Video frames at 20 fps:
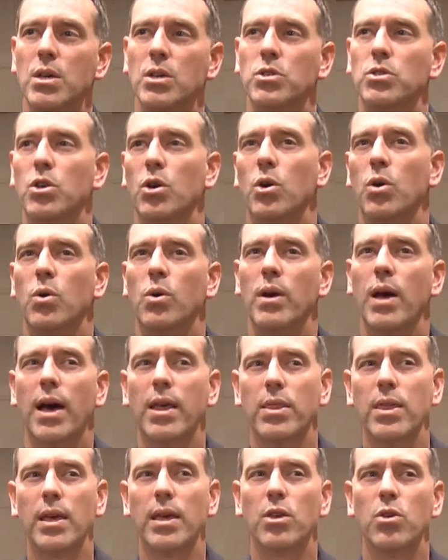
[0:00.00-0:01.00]
So I
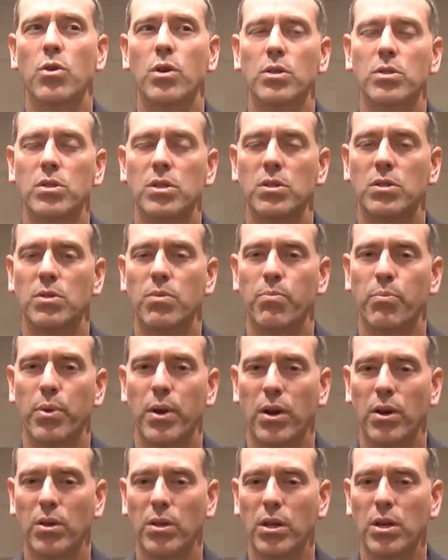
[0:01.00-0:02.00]
think you could see some
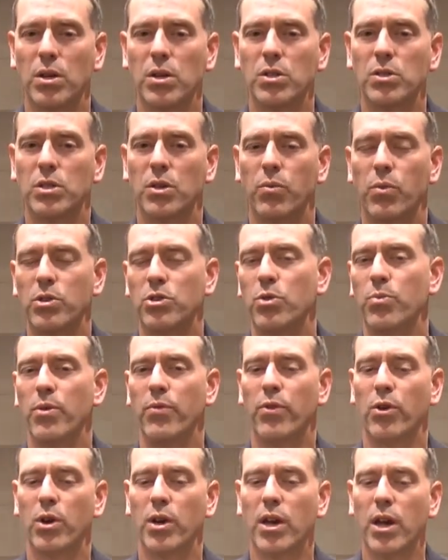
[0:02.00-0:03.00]
parallels that we should be
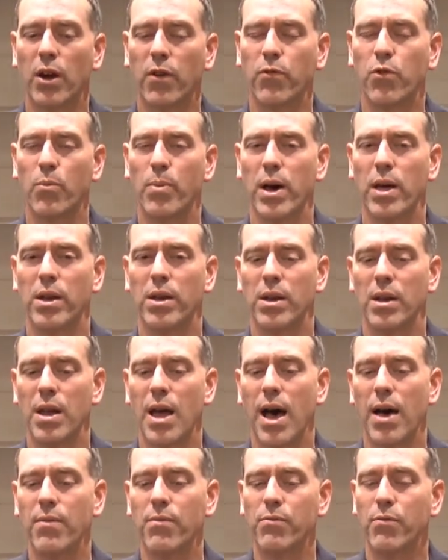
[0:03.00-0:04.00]
very careful about
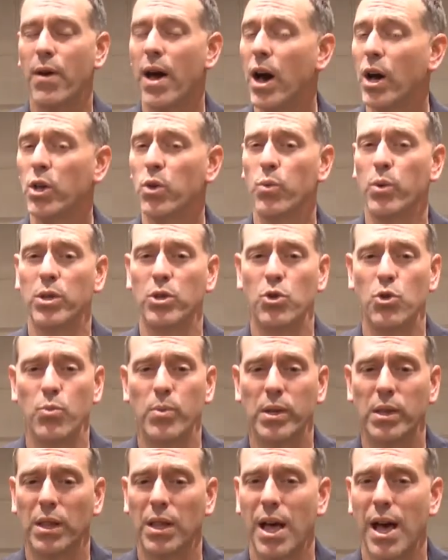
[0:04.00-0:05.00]
not valuing
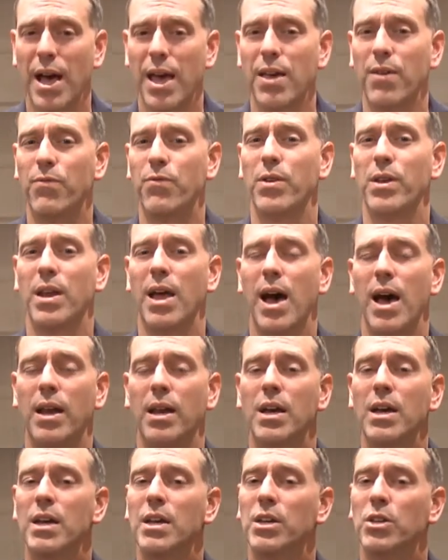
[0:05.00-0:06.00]
human life and
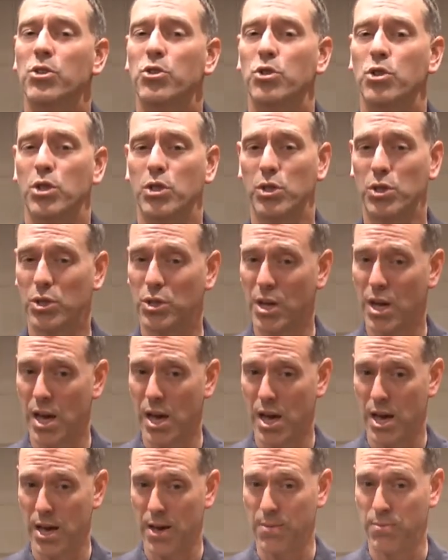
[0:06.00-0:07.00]
not just
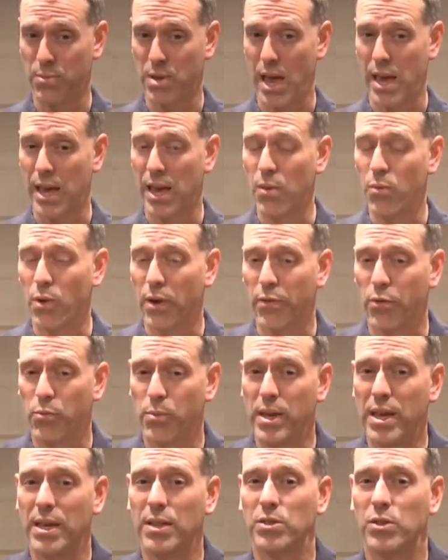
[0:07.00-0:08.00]
taking whatever
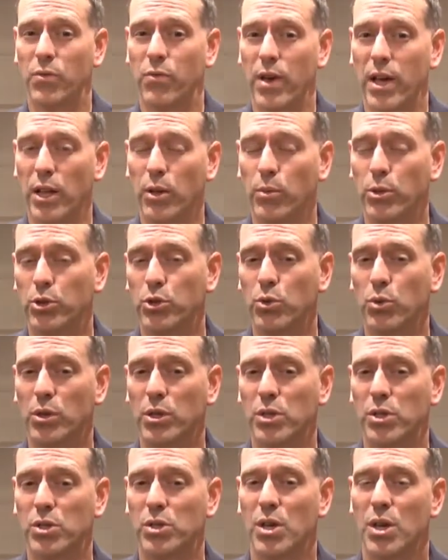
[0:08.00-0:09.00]
means available to
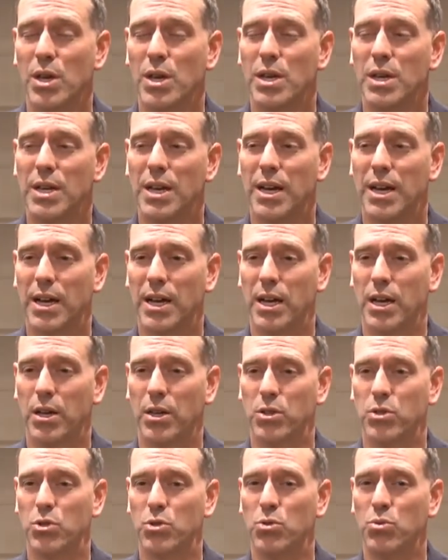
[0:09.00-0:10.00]
us
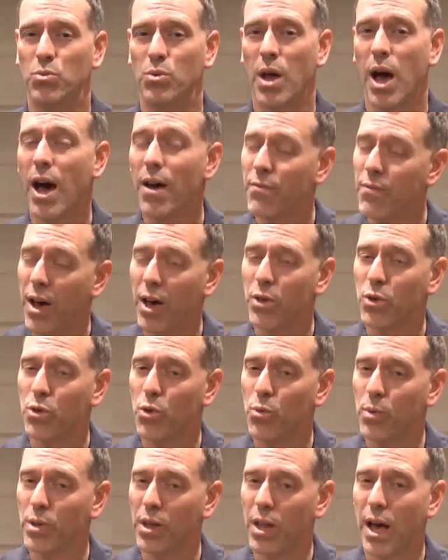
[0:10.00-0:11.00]
to not value
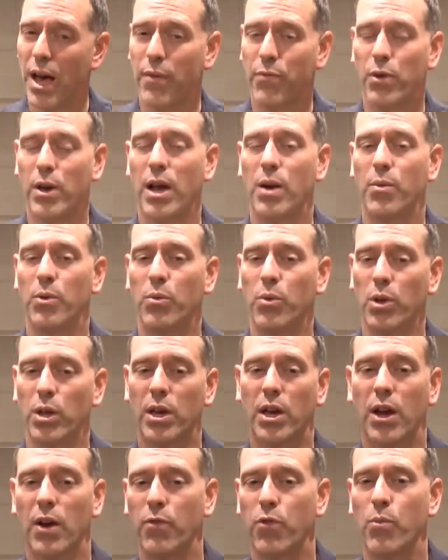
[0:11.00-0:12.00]
human life. We've got to be really
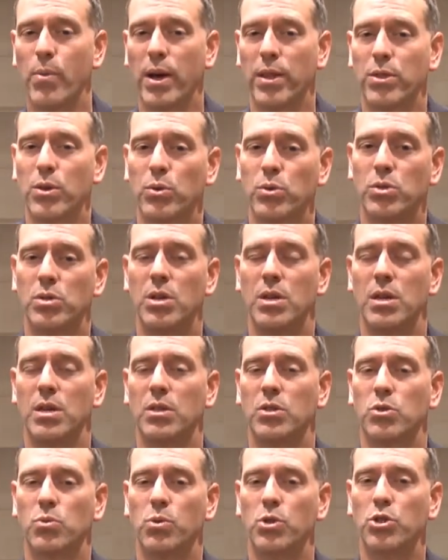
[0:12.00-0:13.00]
careful about those
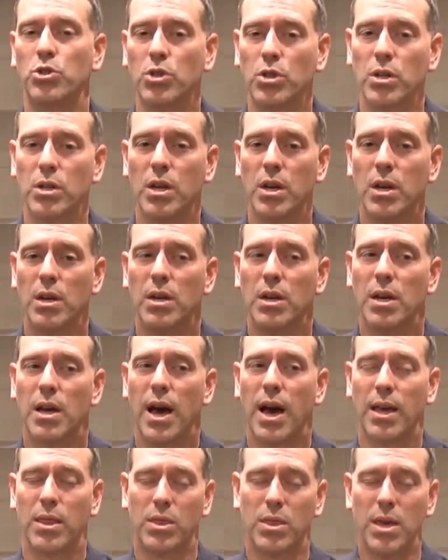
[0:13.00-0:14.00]
things. We should,
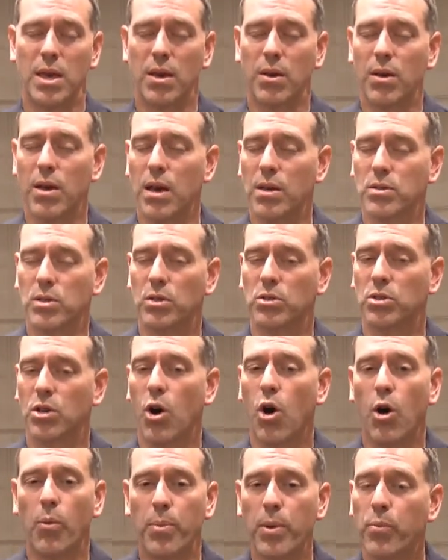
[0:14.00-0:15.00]
I think, since
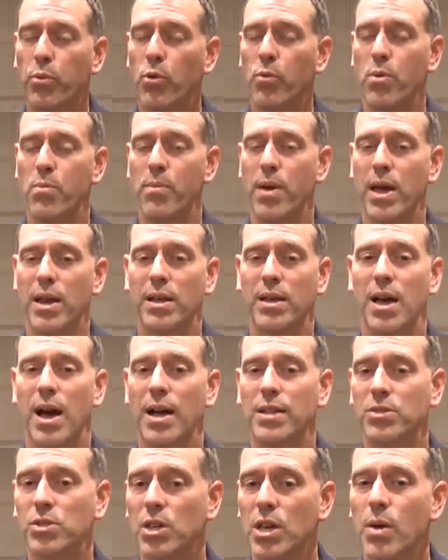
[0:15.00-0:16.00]
all people have been made in
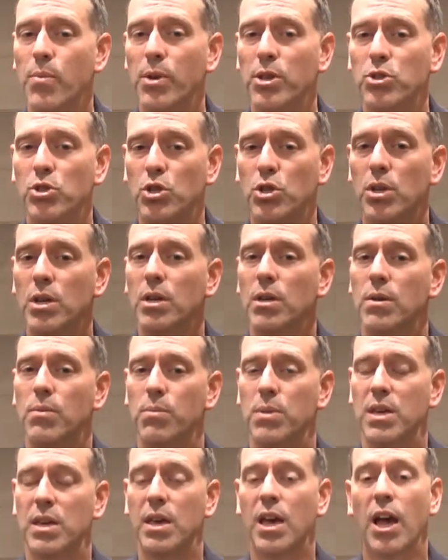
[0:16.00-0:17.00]
God's image,
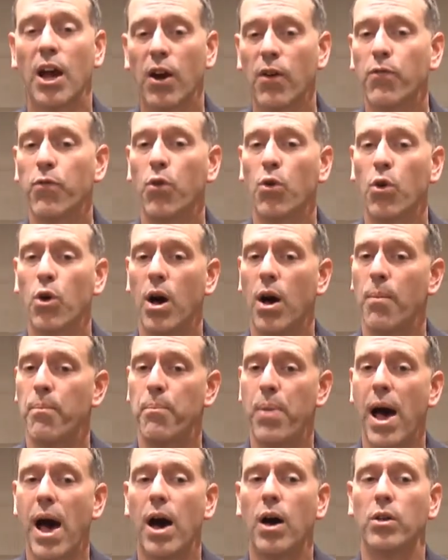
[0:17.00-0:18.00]
be careful
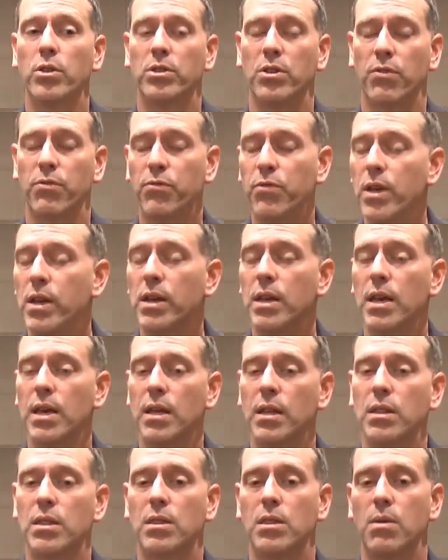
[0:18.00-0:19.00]
about
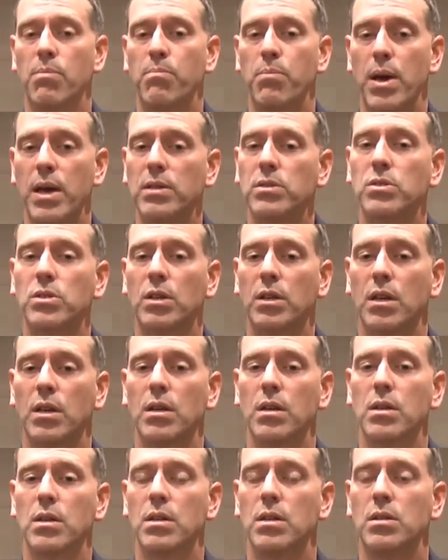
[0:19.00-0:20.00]
defending the basic
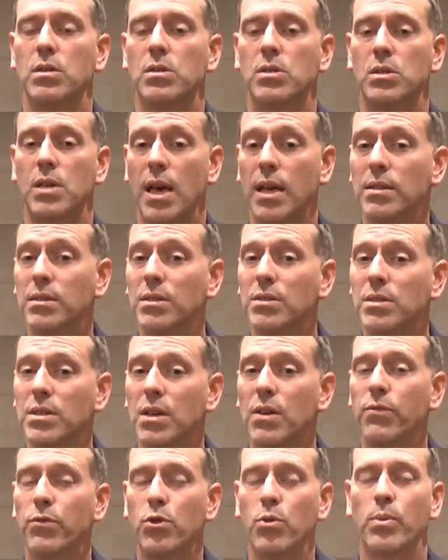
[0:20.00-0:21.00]
sanctity
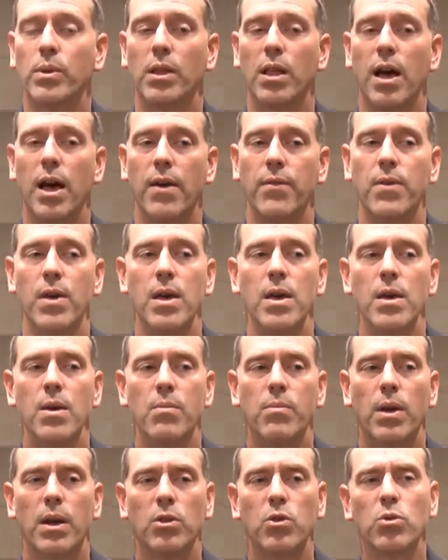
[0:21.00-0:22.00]
of human life.
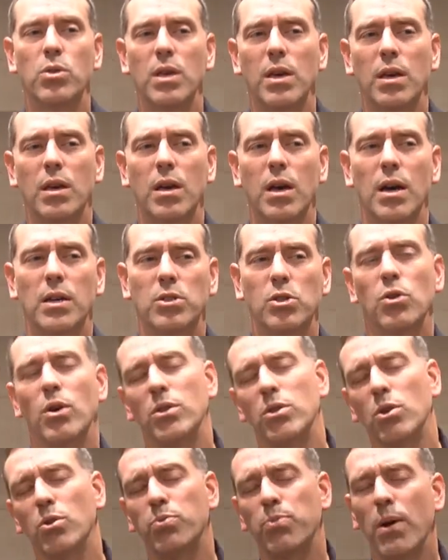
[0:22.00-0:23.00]
But I do think, so
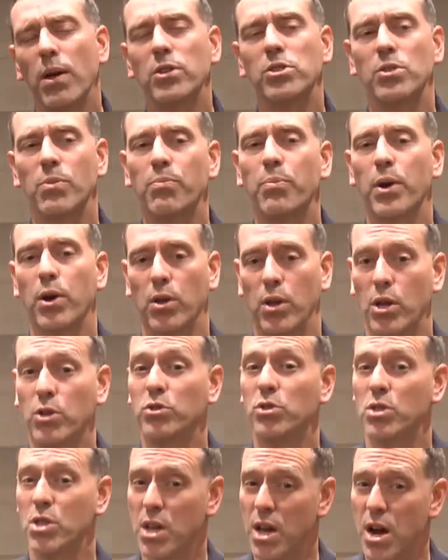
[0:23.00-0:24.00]
there's probably some
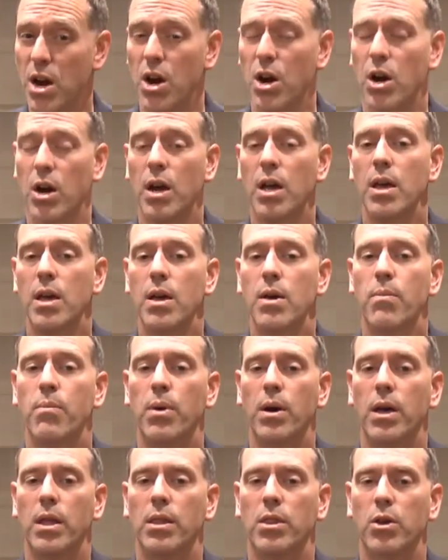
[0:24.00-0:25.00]
parallels there.
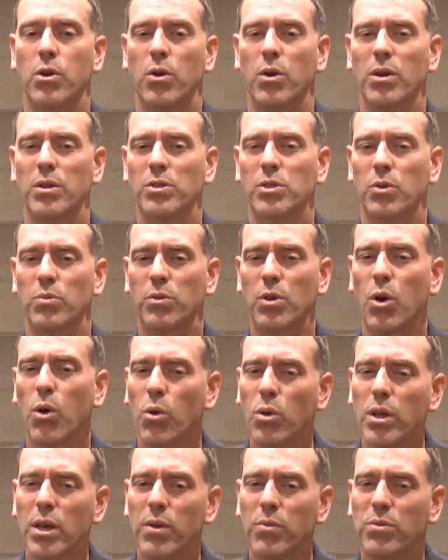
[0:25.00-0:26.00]
But there is a
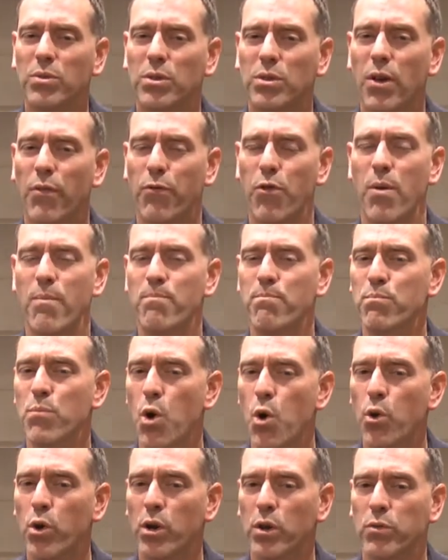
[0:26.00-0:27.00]
totally different
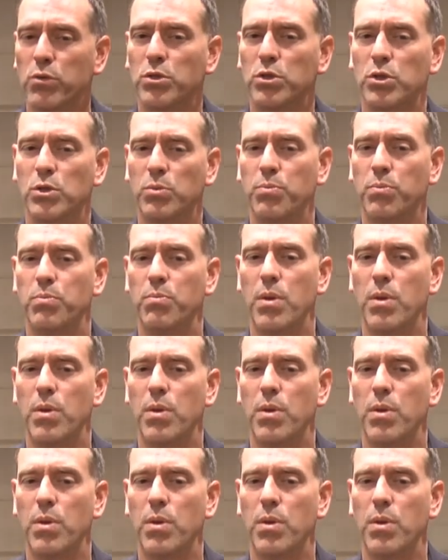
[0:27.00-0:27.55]
motives.